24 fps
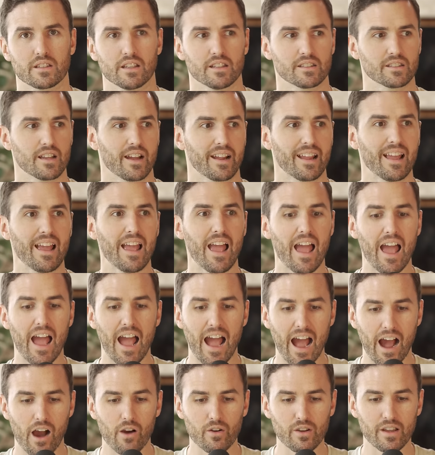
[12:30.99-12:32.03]
It's like,
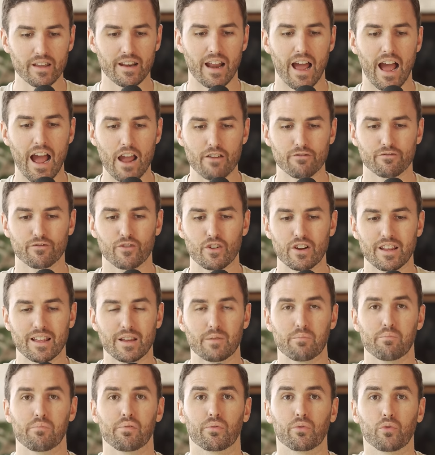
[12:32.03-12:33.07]
how can I
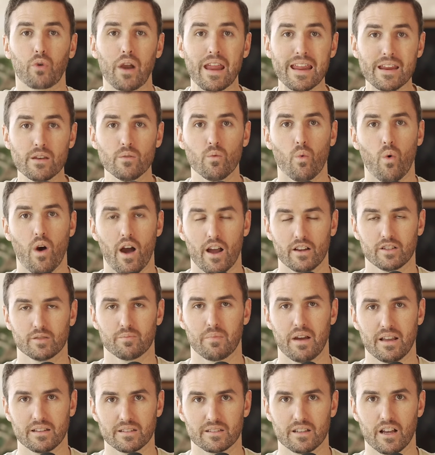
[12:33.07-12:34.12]
freaking brainwash
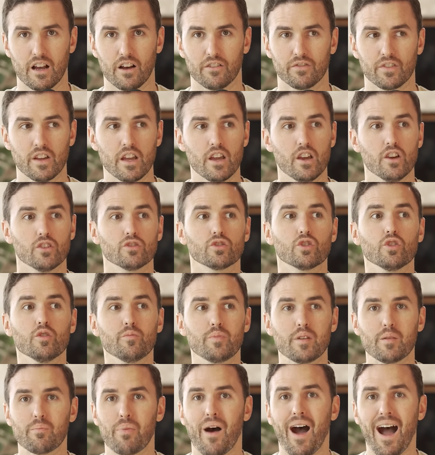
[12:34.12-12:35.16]
myself to
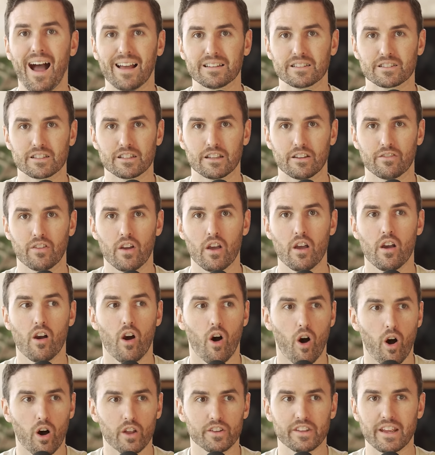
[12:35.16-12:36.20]
be positive
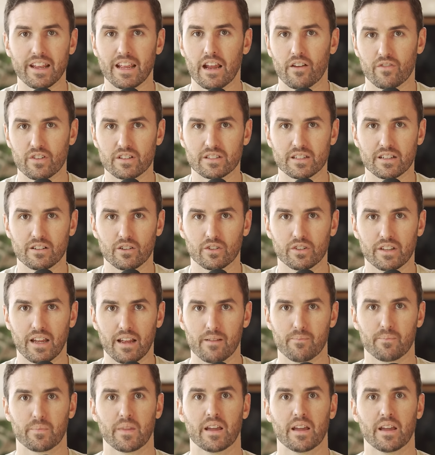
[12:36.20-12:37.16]
all day, every single day?